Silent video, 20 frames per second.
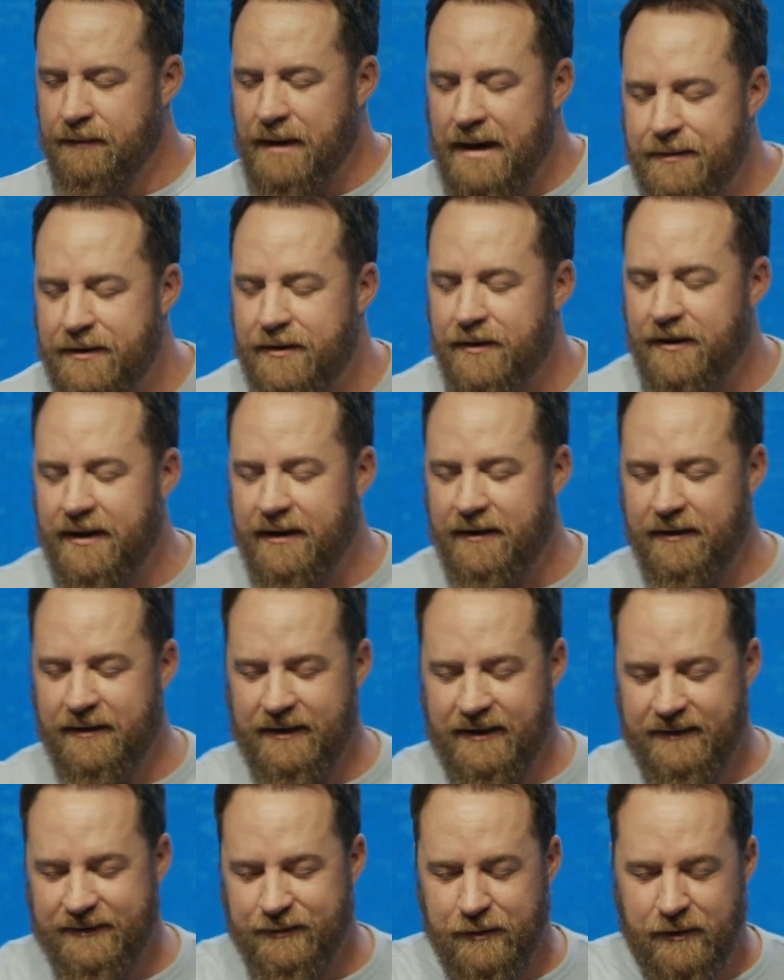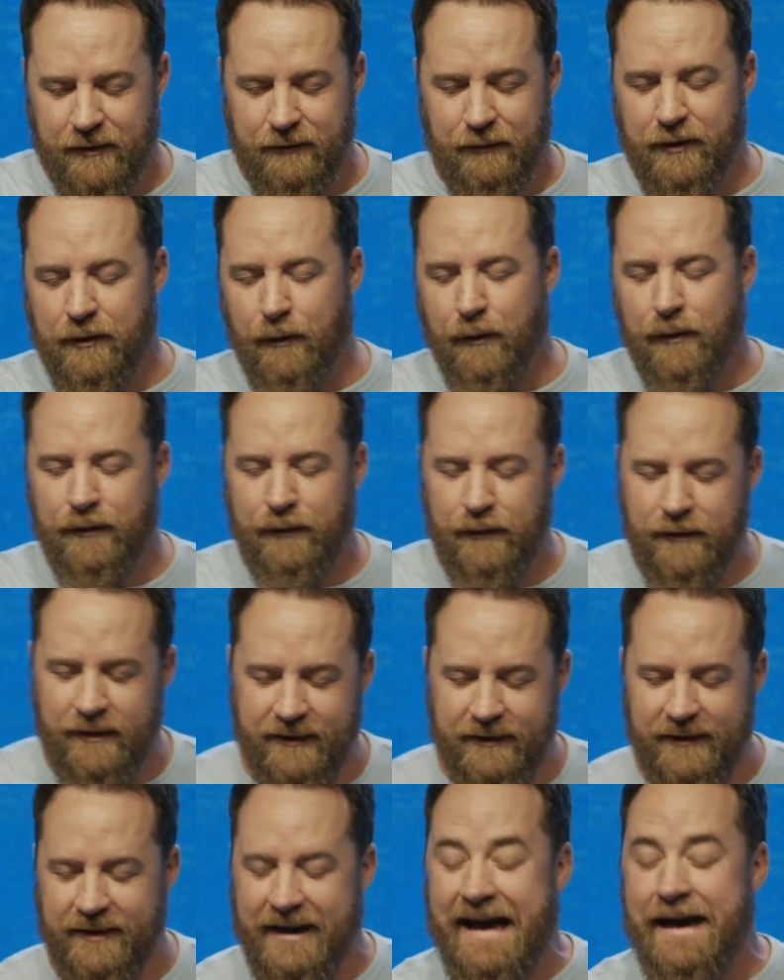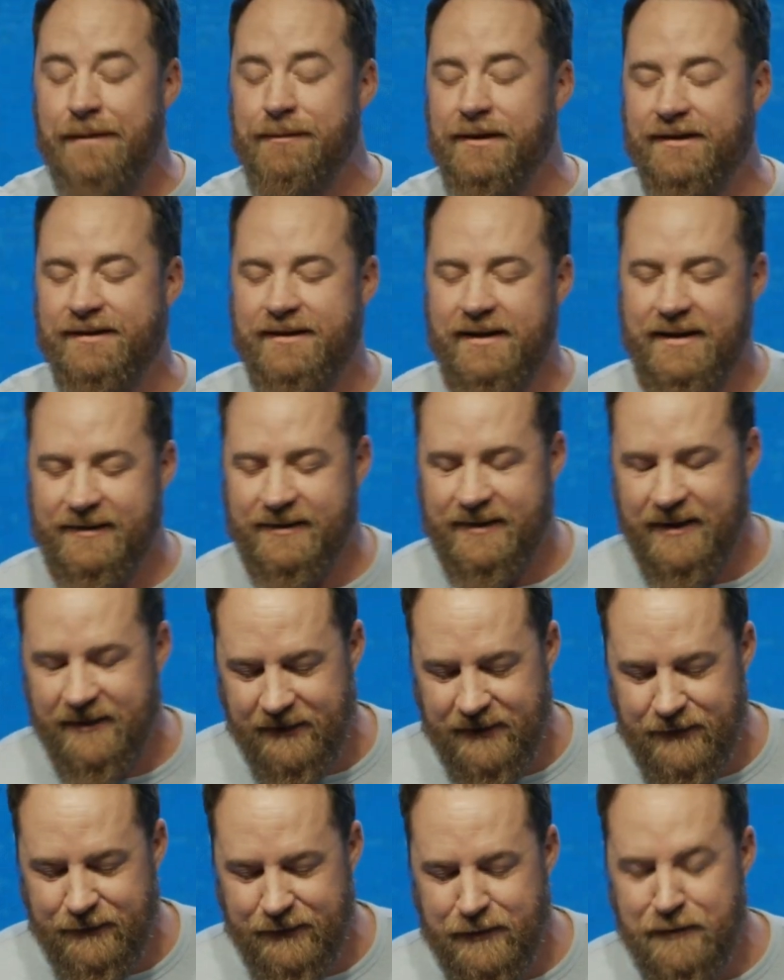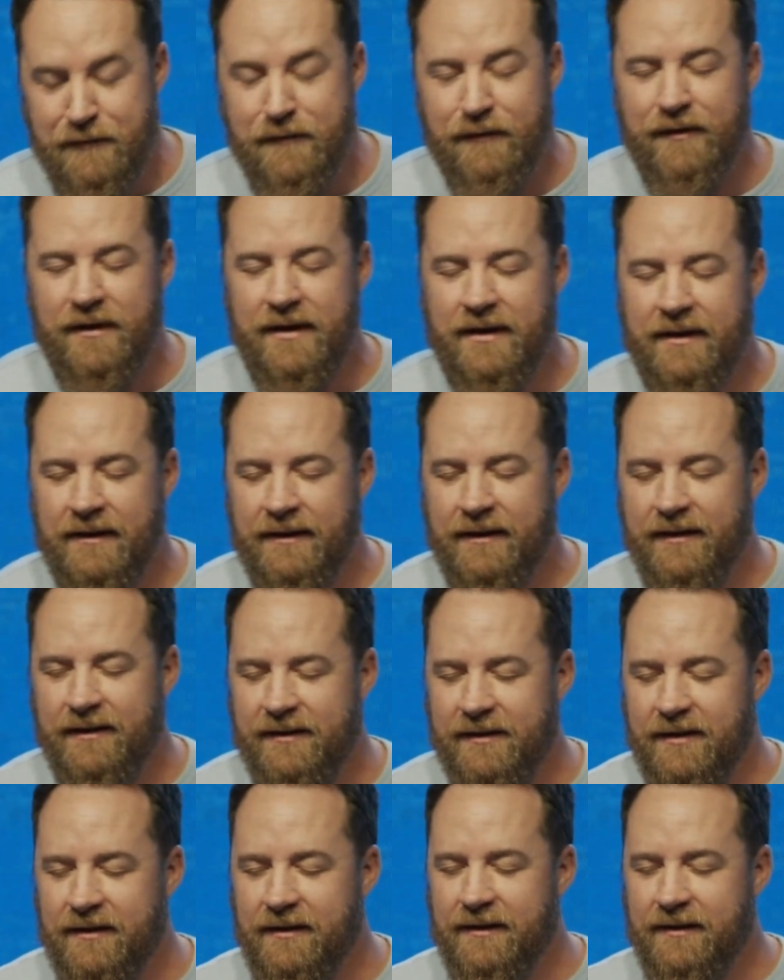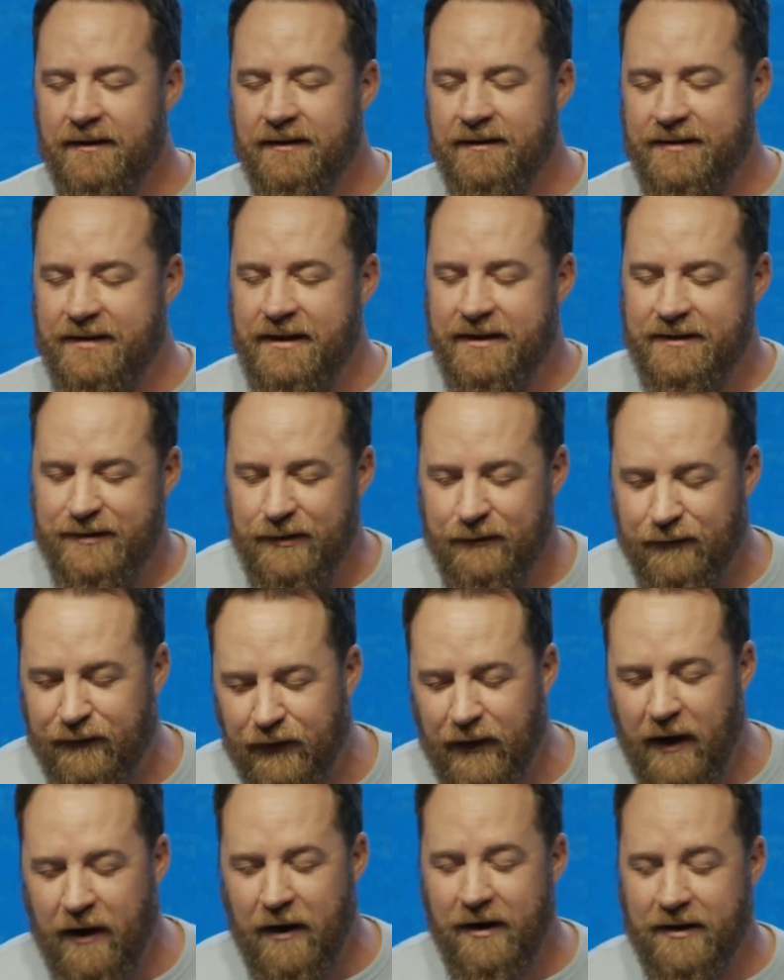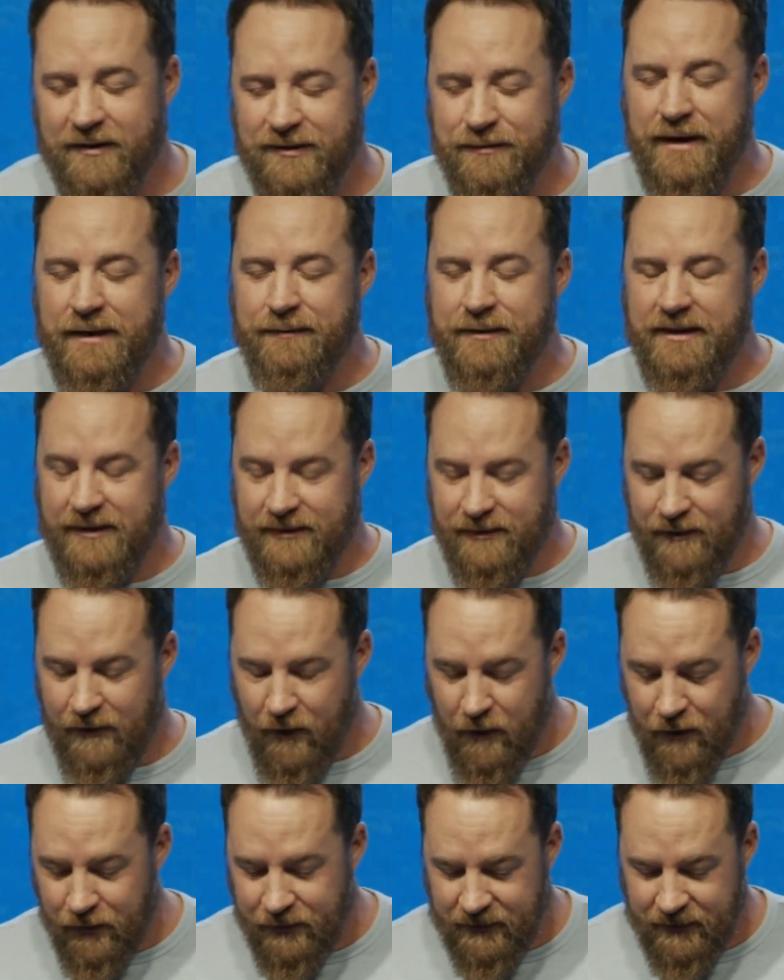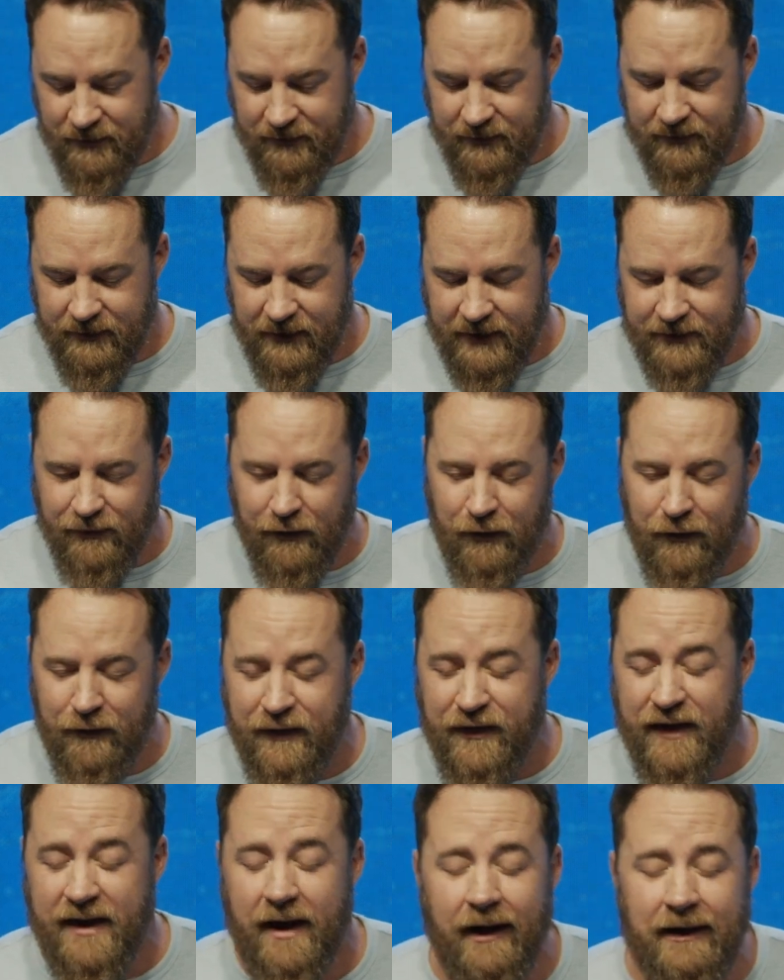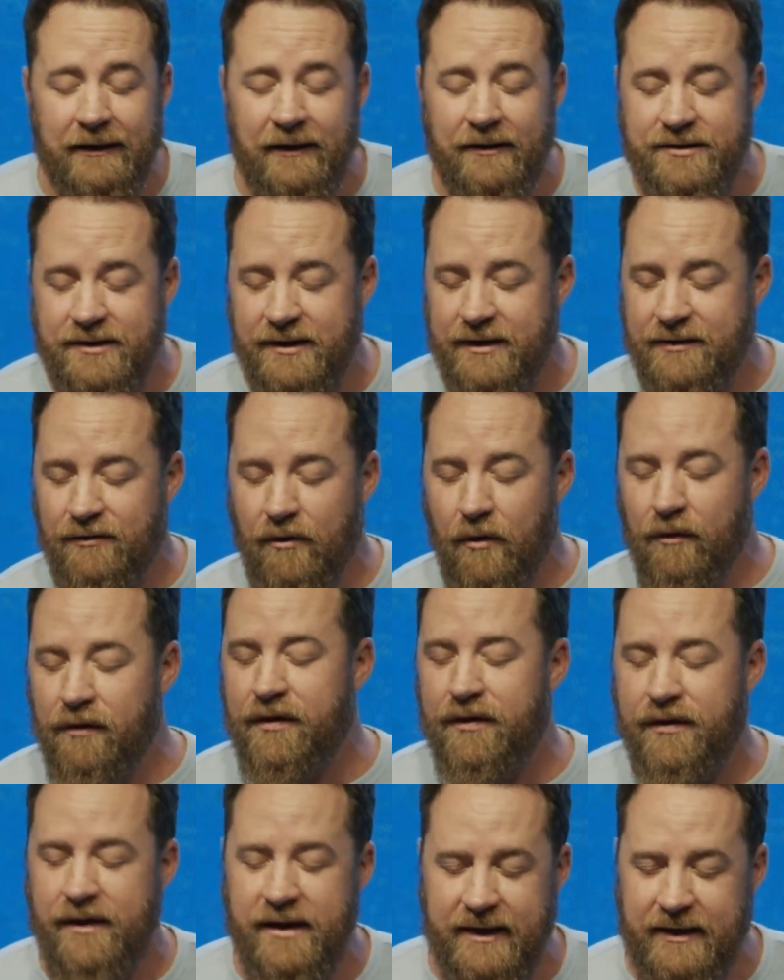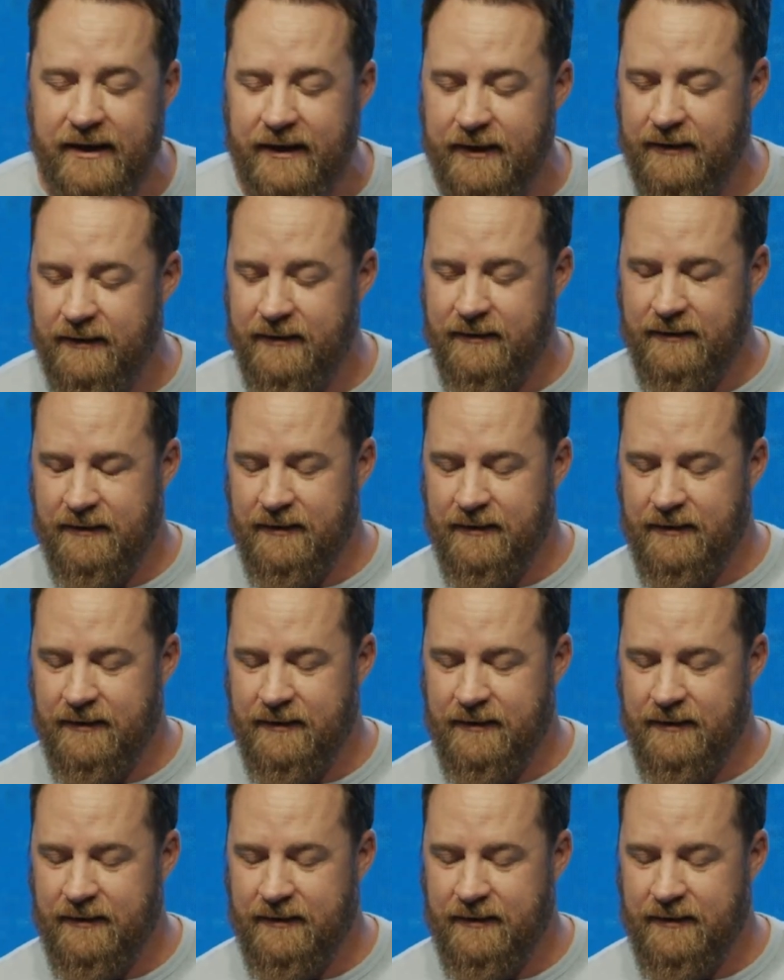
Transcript: Maybe you're here, and as we're, we're going through the, the ABCs there, you, you've seen some flaws maybe in your own in your own theology and your own thinking.